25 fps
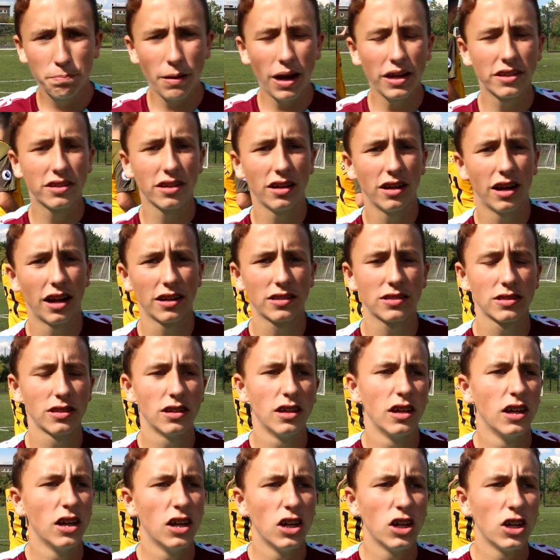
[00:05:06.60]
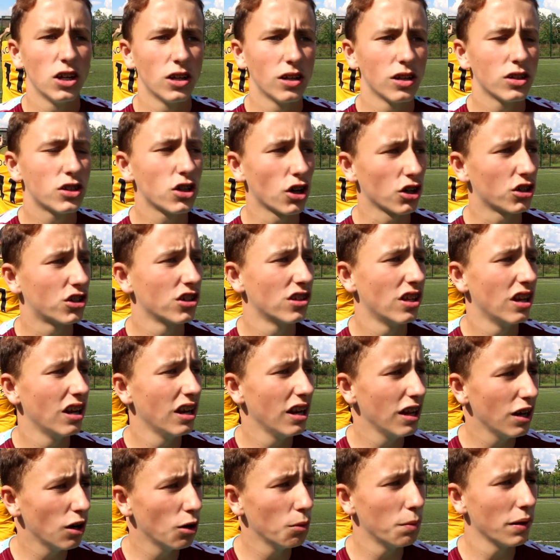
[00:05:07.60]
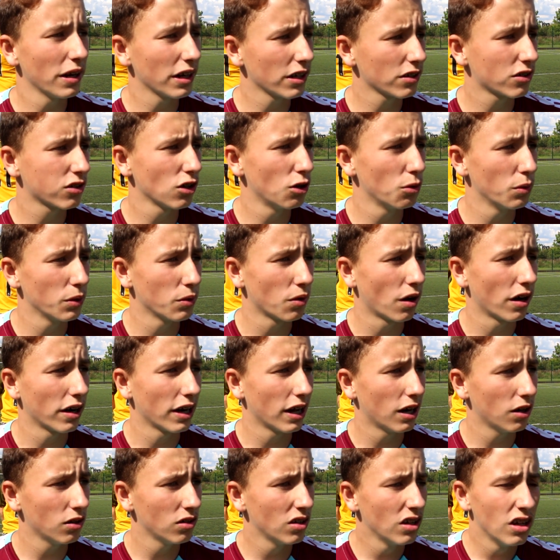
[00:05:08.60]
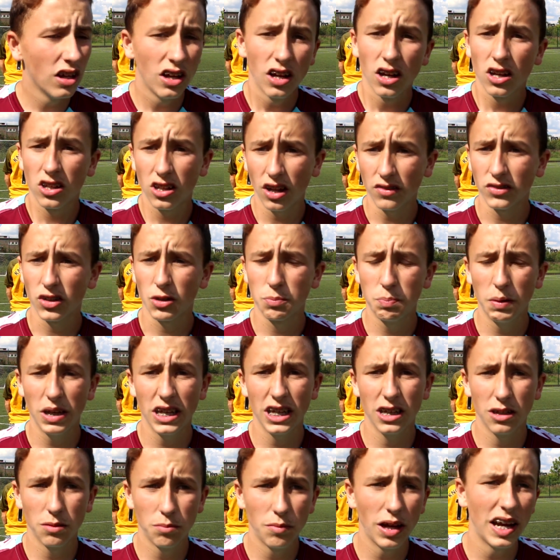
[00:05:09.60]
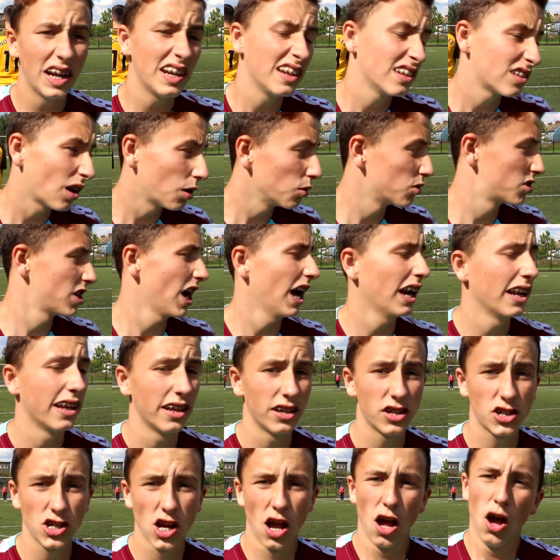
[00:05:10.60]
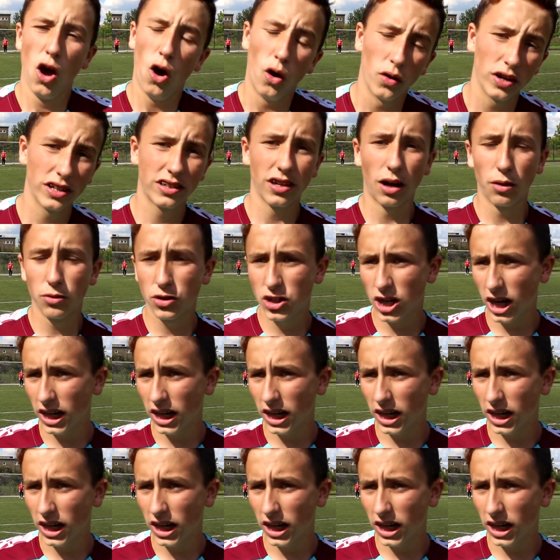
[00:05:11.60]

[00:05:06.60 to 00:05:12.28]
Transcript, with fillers: Basically, lads. Here's the ball. Josh is a little bit salty right now because I've just beat him in his own challenge on his own